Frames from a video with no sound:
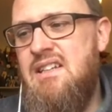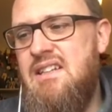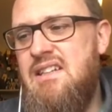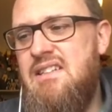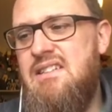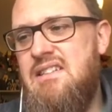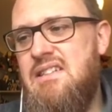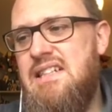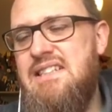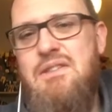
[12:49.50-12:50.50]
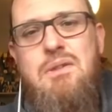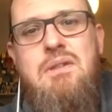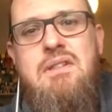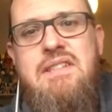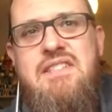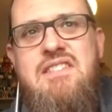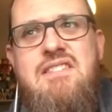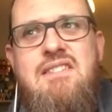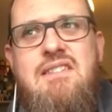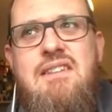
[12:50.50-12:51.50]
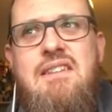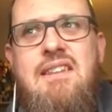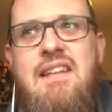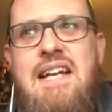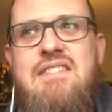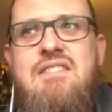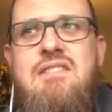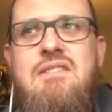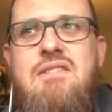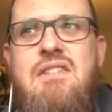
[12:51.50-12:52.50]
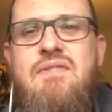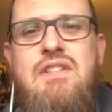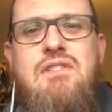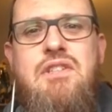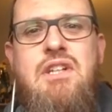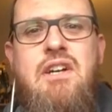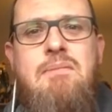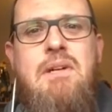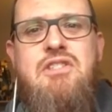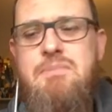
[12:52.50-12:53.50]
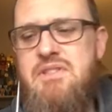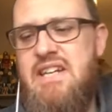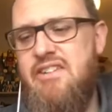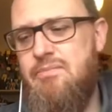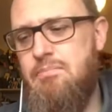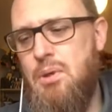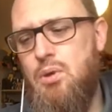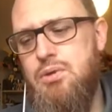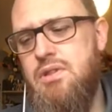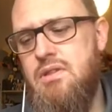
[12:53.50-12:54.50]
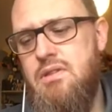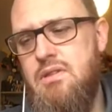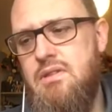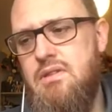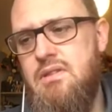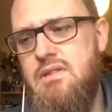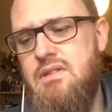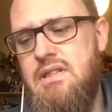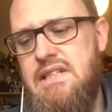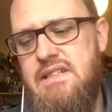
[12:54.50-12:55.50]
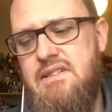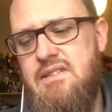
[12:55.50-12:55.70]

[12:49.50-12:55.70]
I don't know. This is the last official Takara masterpiece I have bought, and